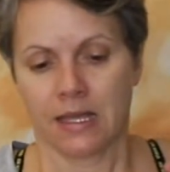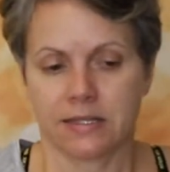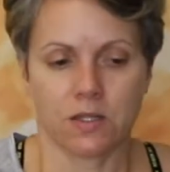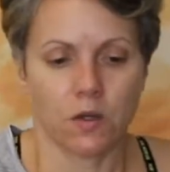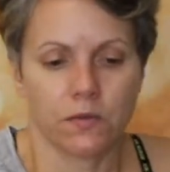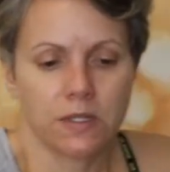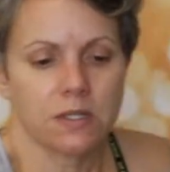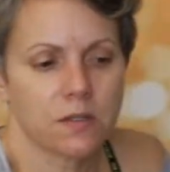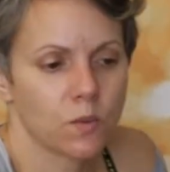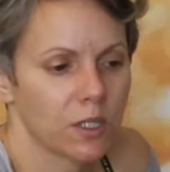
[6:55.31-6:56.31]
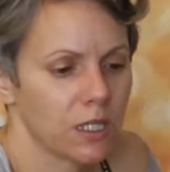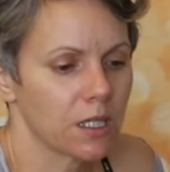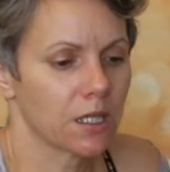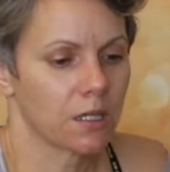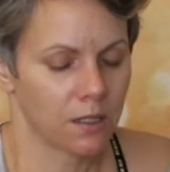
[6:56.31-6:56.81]
So this
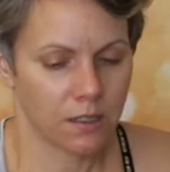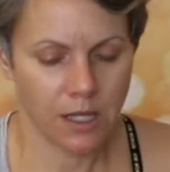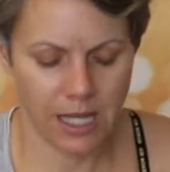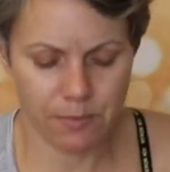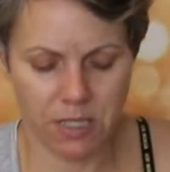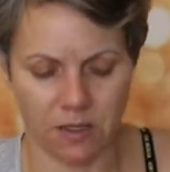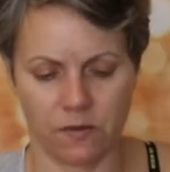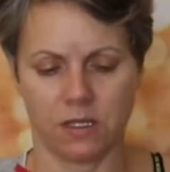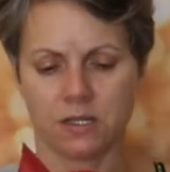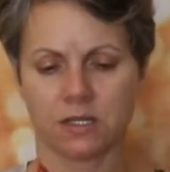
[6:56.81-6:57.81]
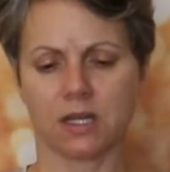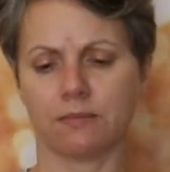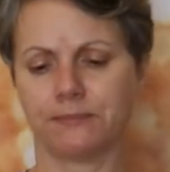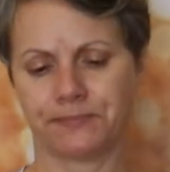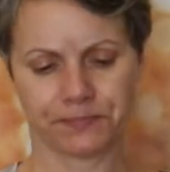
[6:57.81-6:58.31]
week, I picked this
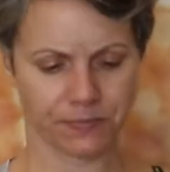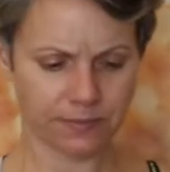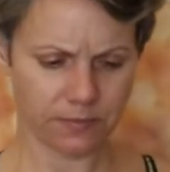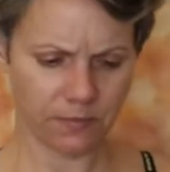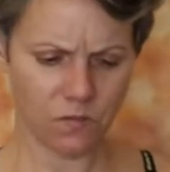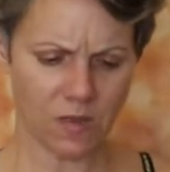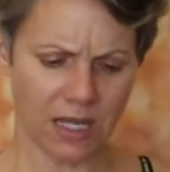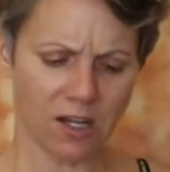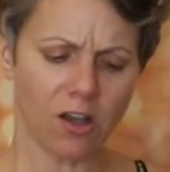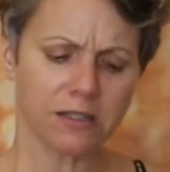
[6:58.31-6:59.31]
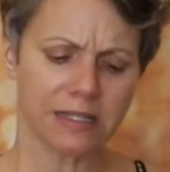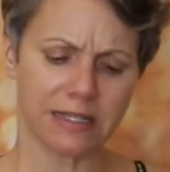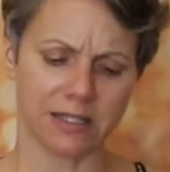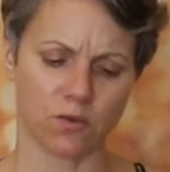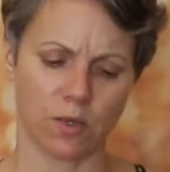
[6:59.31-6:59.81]
up at
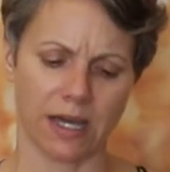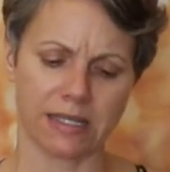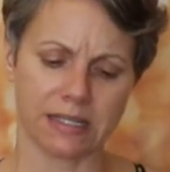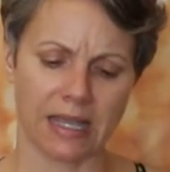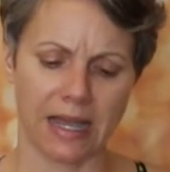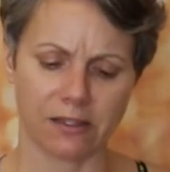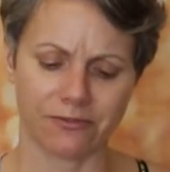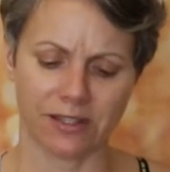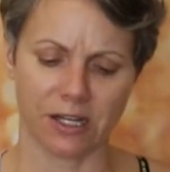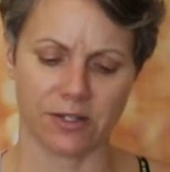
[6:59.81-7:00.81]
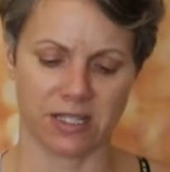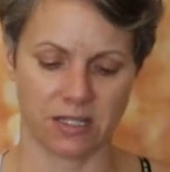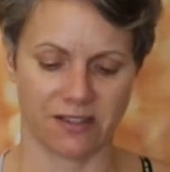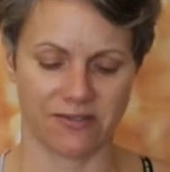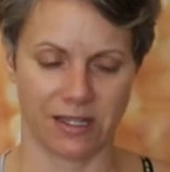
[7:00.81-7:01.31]
Aldi. It's rice cauliflower
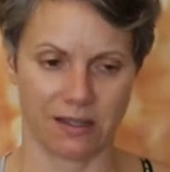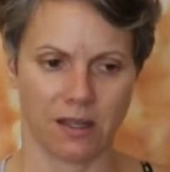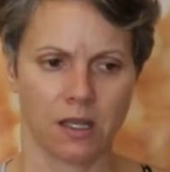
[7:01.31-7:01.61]
stuffing.